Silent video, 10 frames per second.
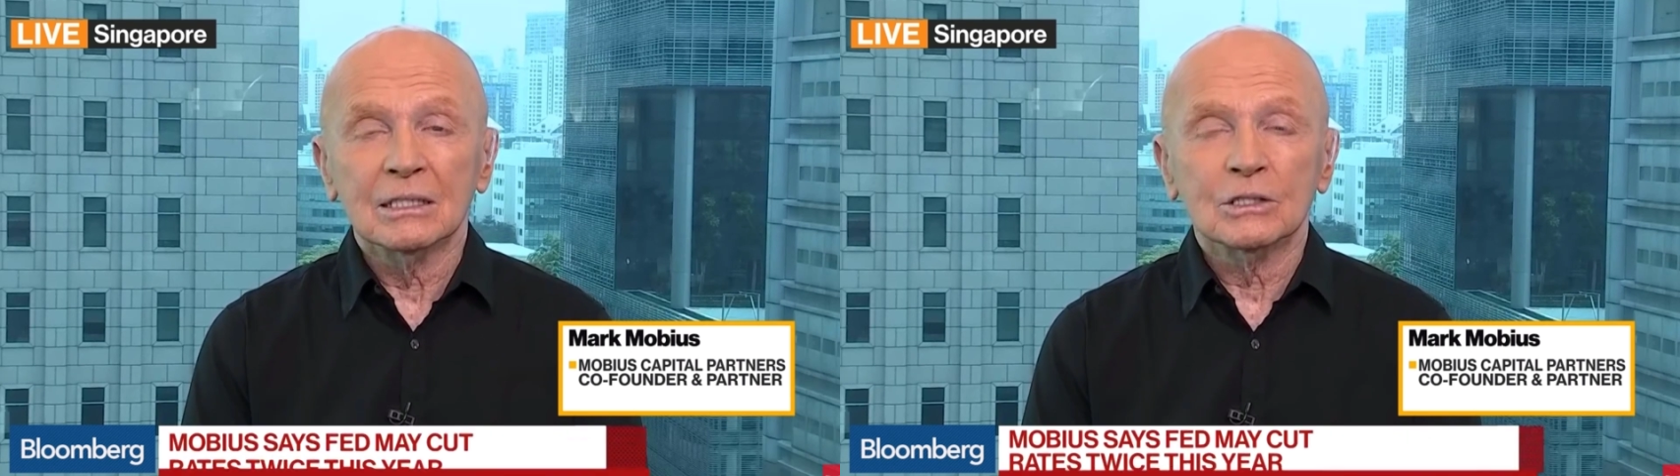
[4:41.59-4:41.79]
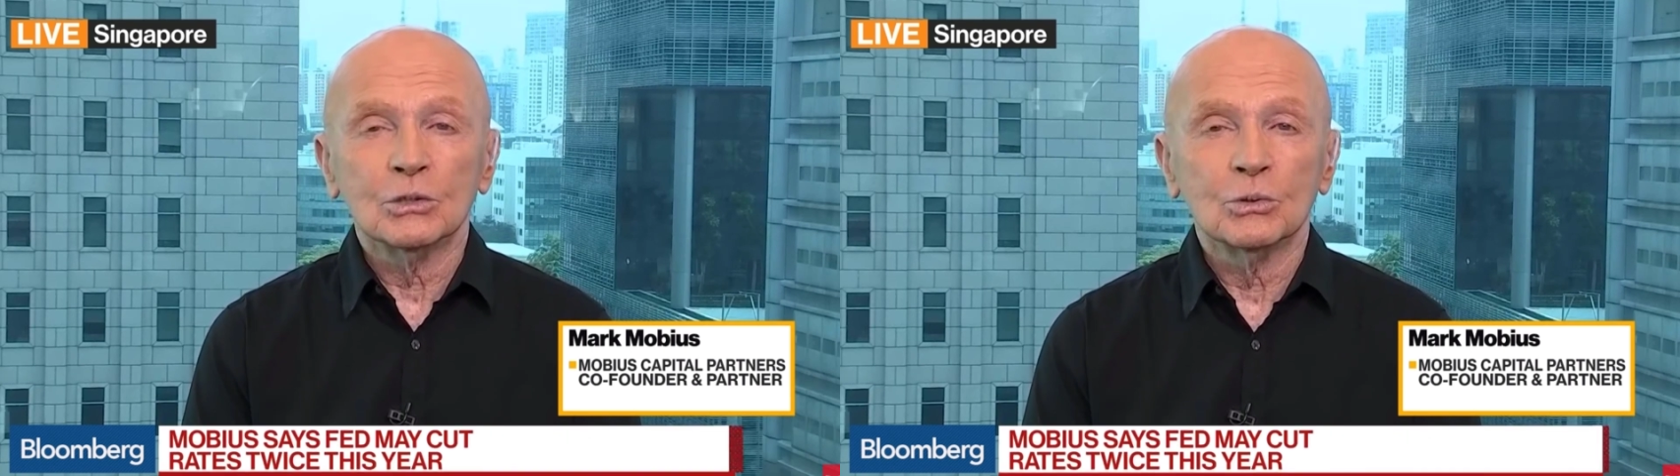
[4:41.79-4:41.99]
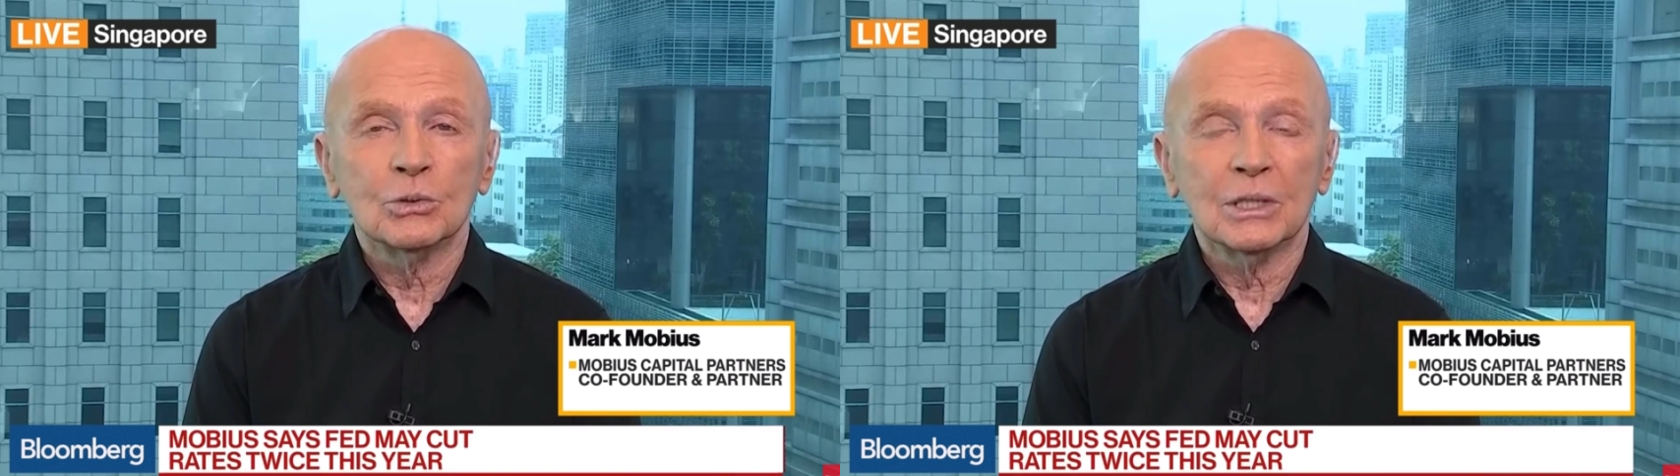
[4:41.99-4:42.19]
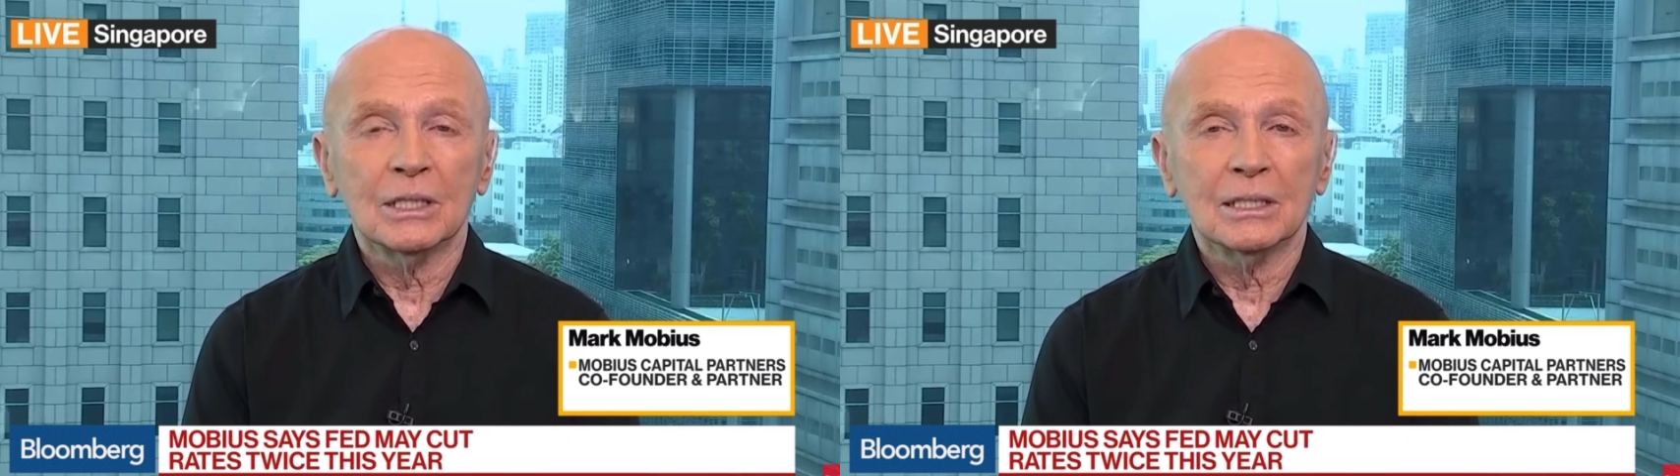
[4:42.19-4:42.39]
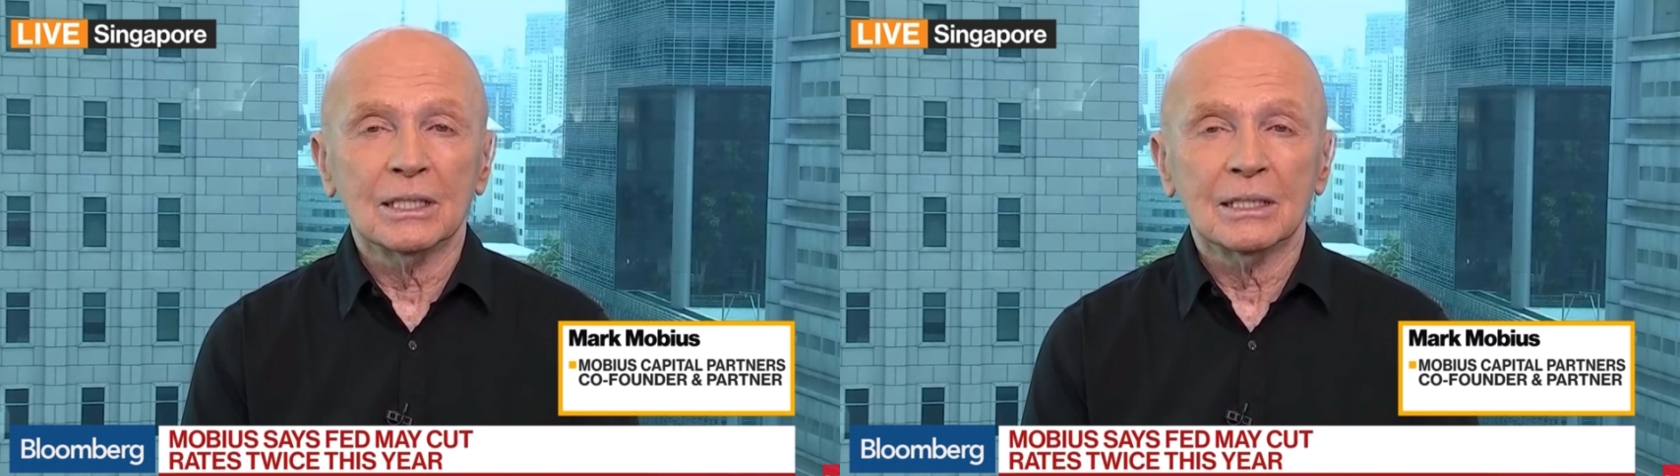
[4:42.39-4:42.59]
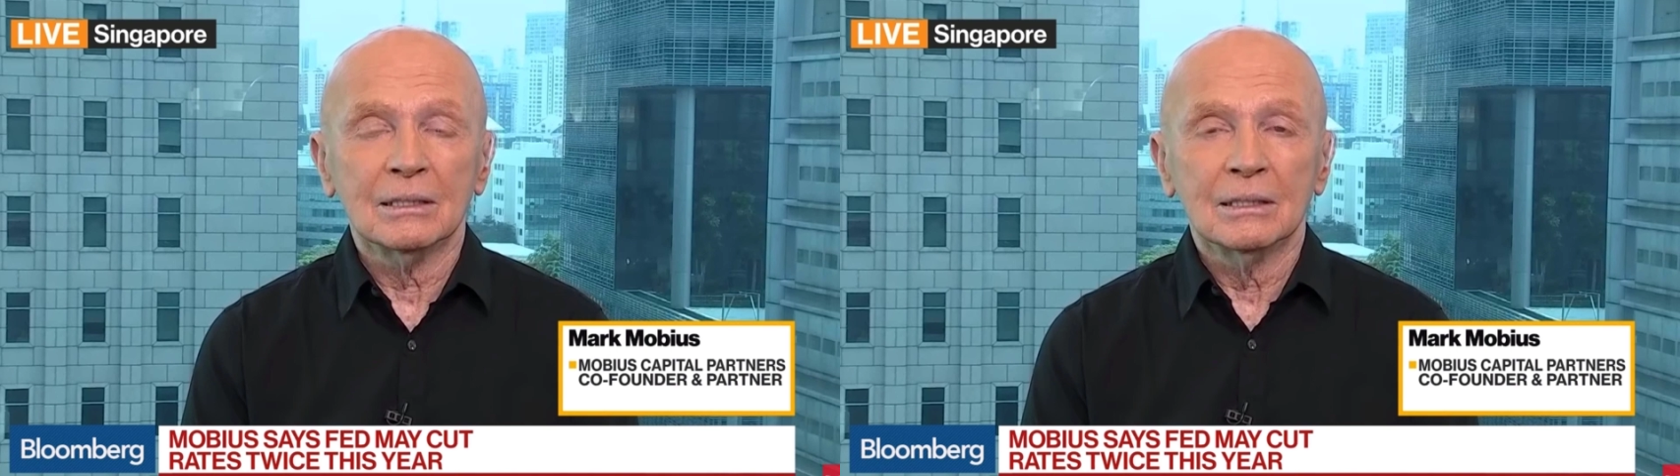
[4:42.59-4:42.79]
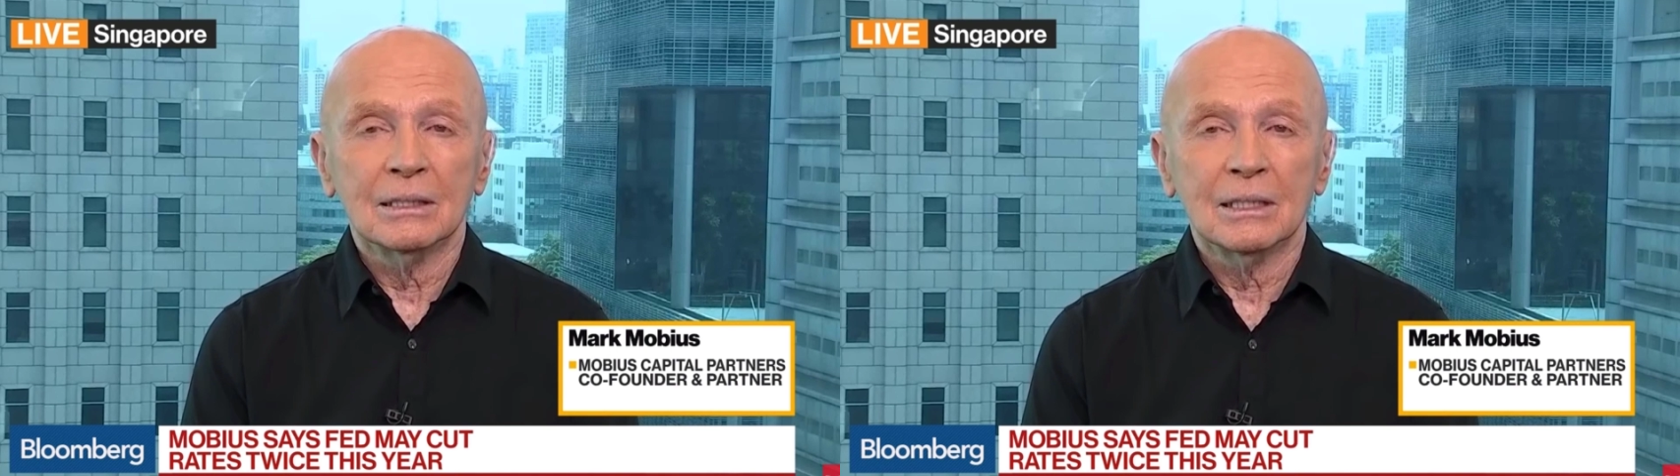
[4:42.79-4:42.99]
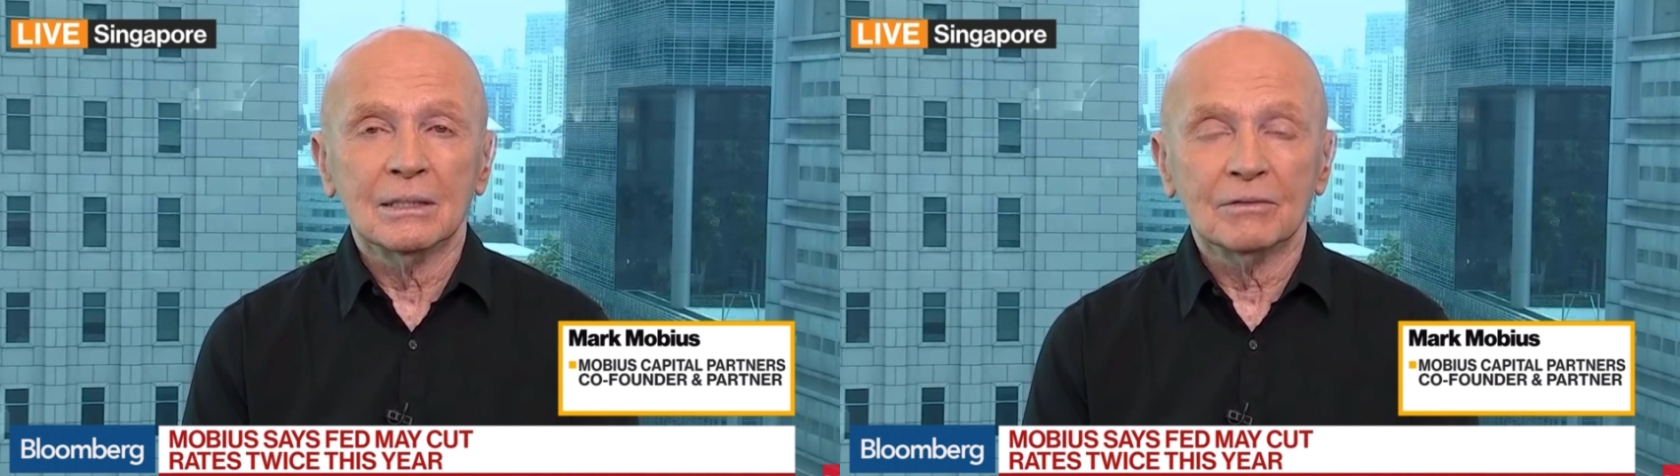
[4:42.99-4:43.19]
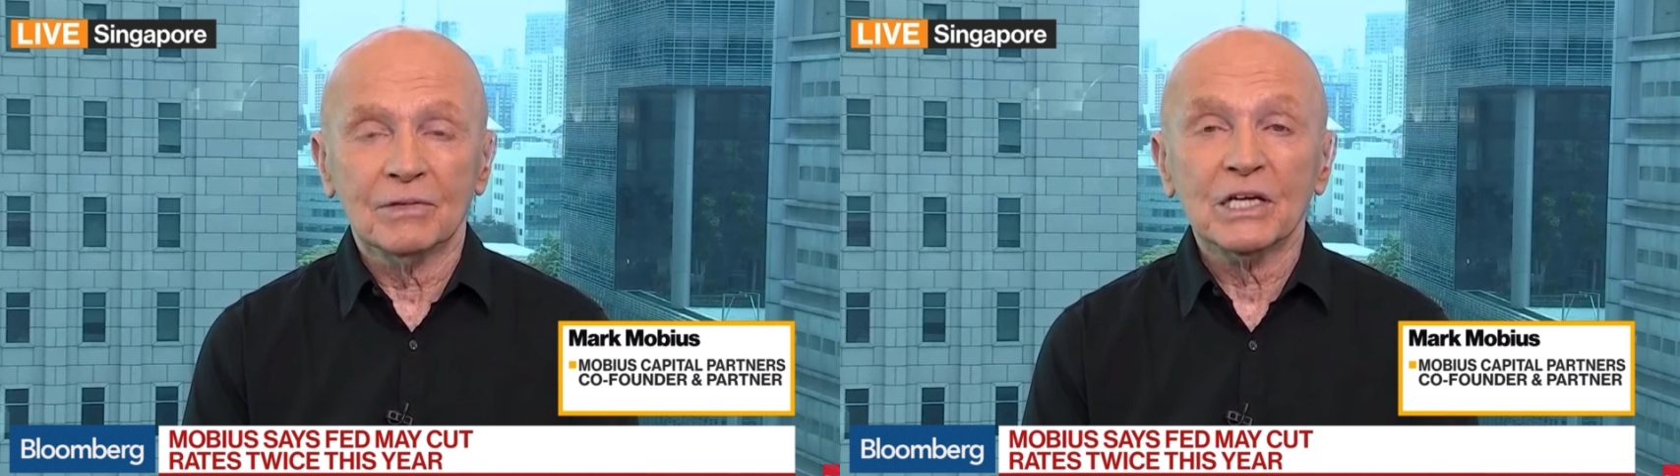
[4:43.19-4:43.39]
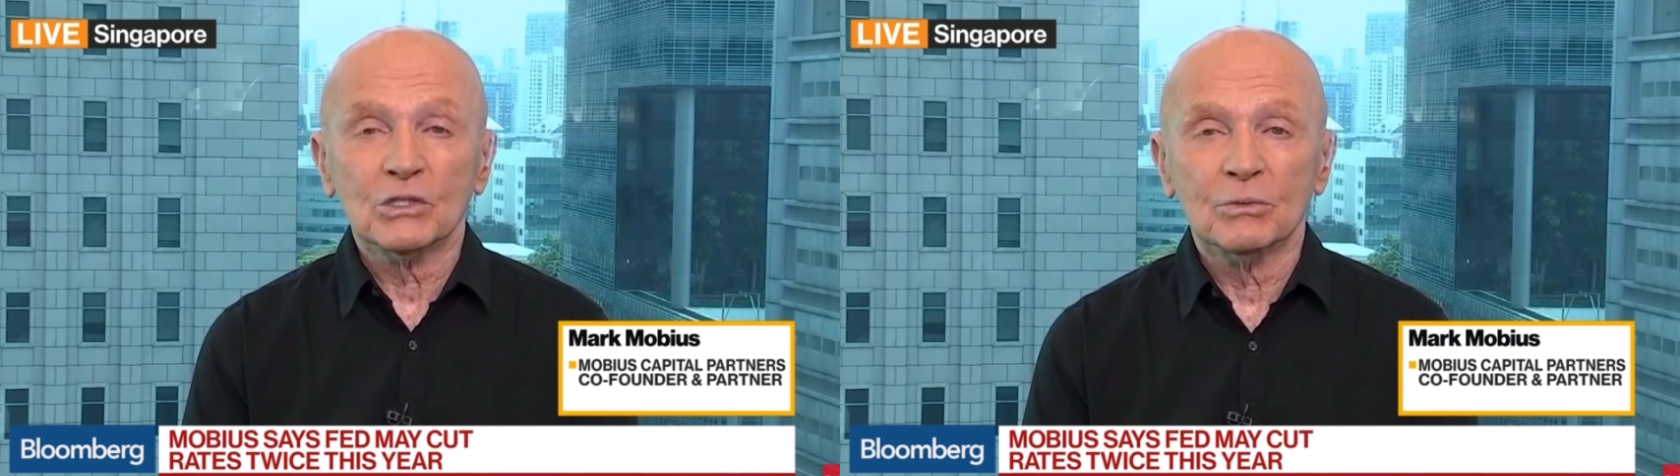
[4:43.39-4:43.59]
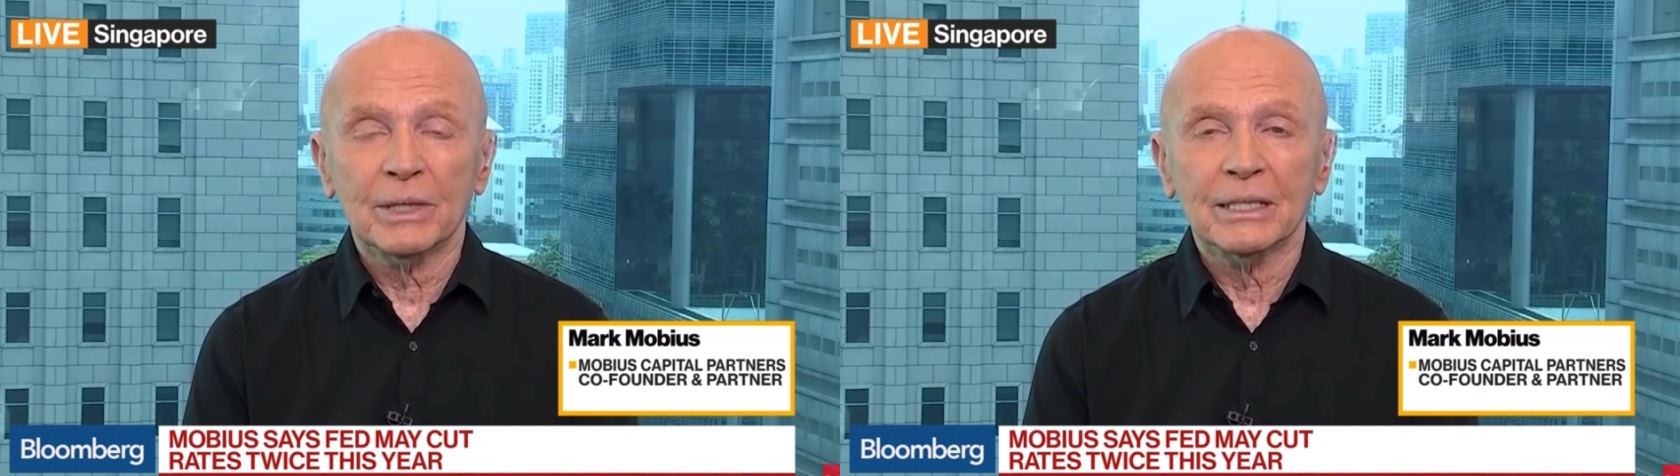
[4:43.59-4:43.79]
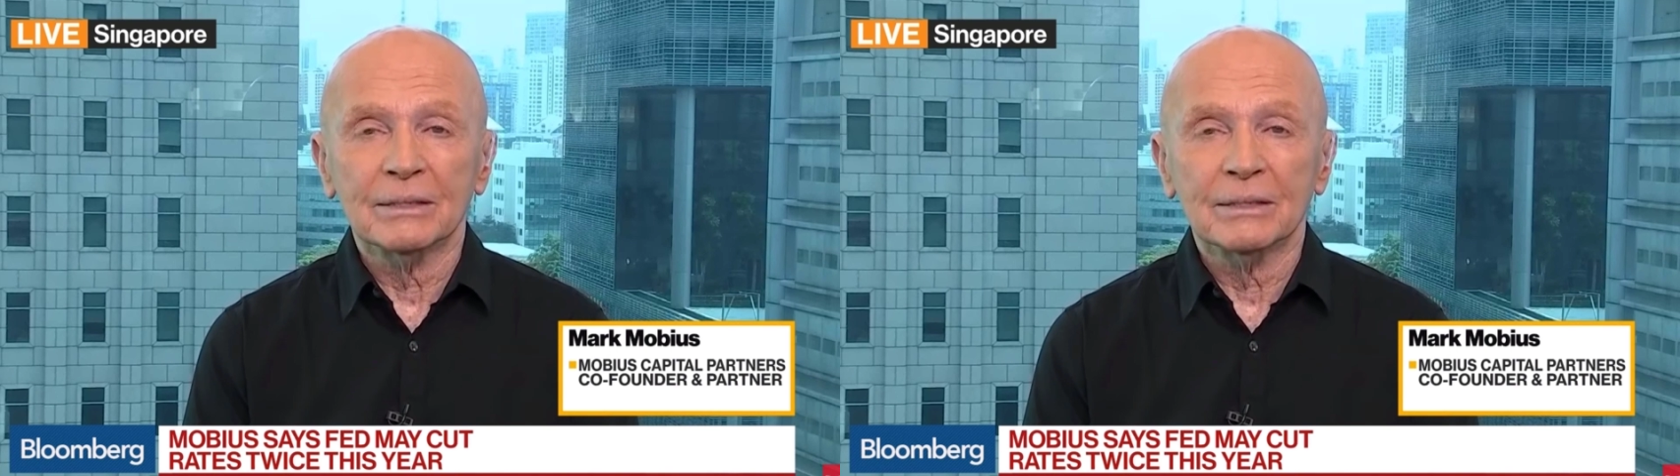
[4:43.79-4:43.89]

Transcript: to the inflation rate.